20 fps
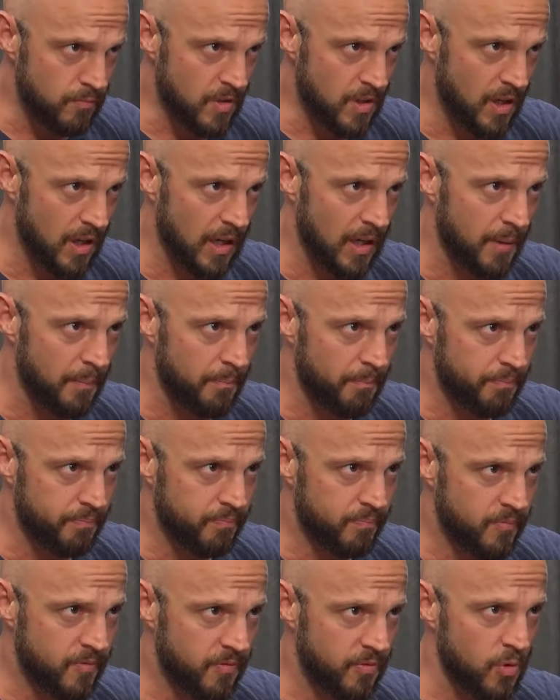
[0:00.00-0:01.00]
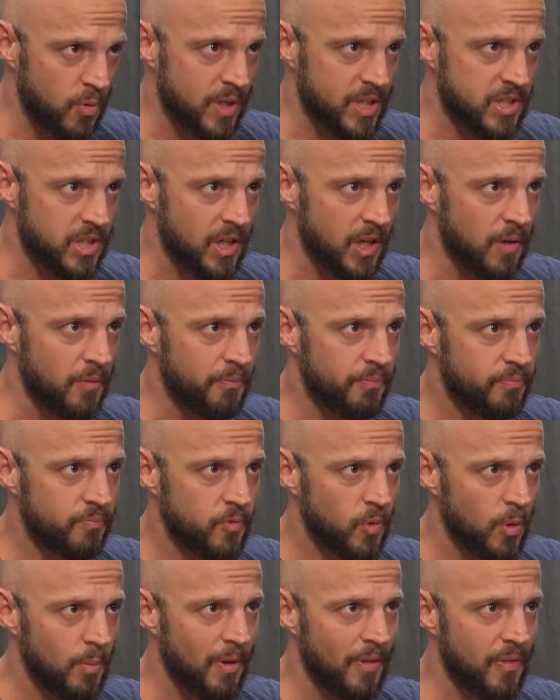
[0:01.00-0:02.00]
um, a few weeks ago
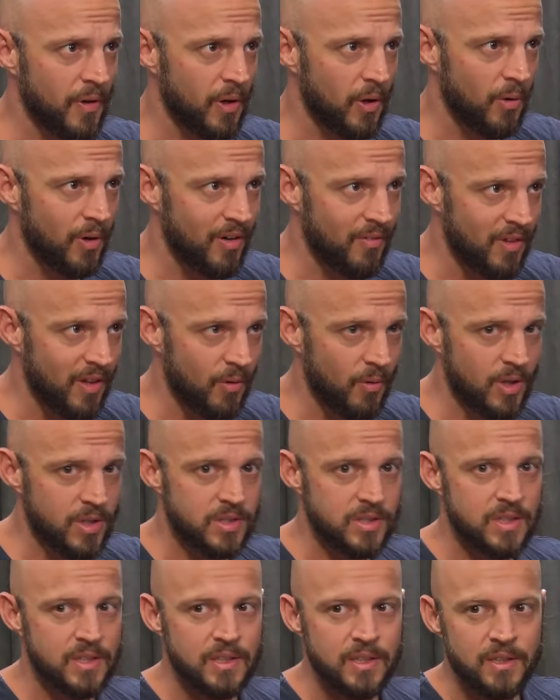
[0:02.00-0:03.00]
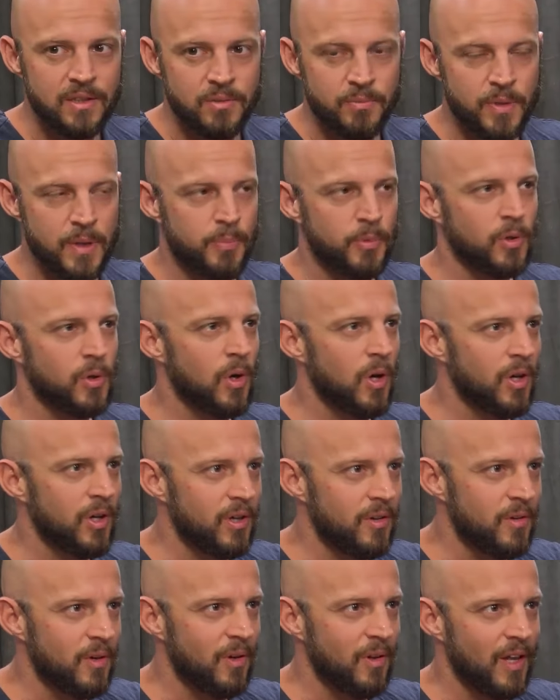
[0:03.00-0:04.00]
or yeah. a month ago, whatever that was, people call
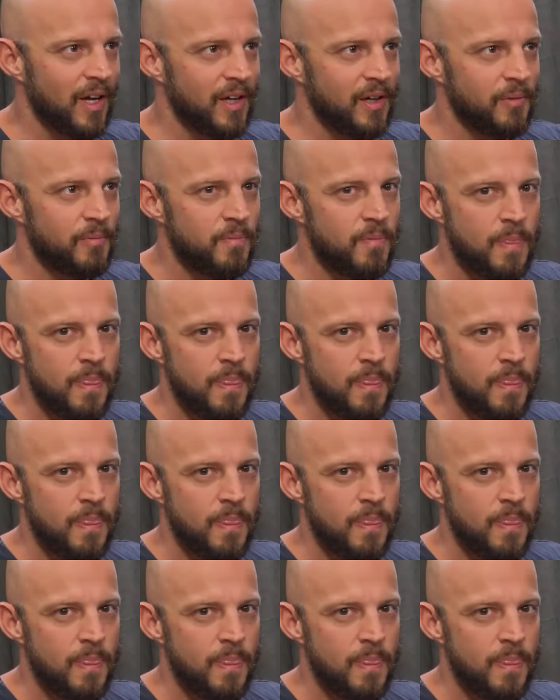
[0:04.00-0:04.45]
you and they're like,